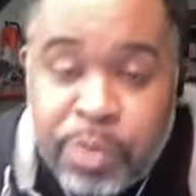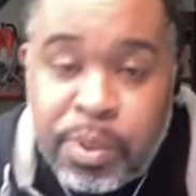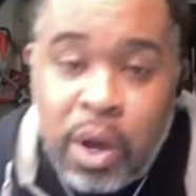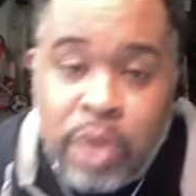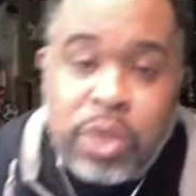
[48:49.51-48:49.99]
but
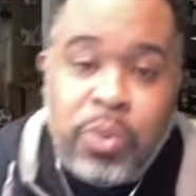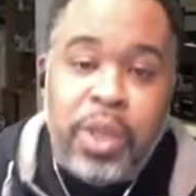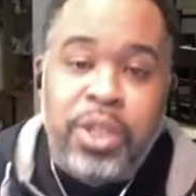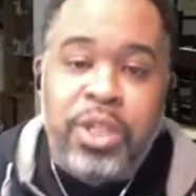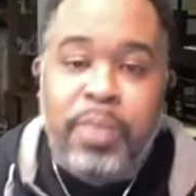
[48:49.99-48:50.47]
also
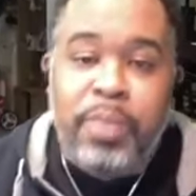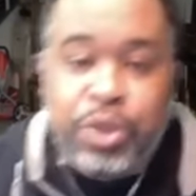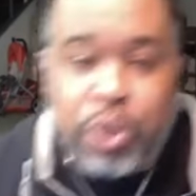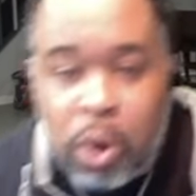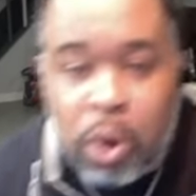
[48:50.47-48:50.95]
wanted to make
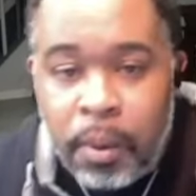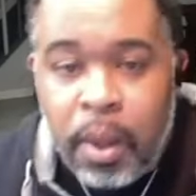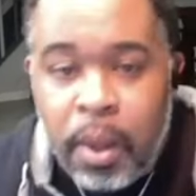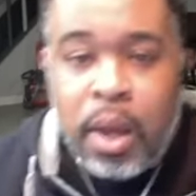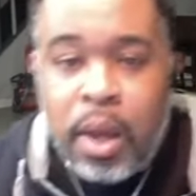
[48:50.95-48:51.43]
sure
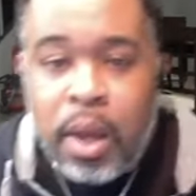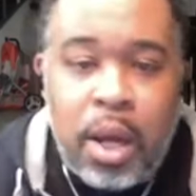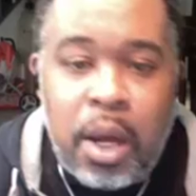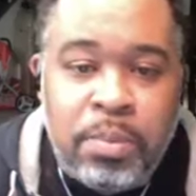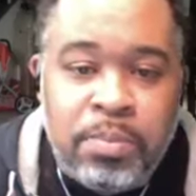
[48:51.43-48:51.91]

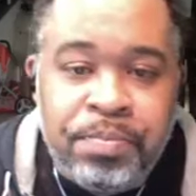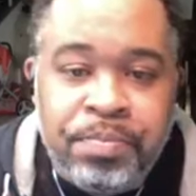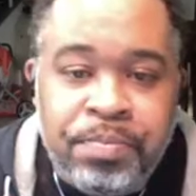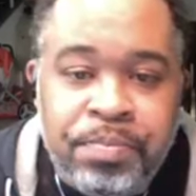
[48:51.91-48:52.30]
um,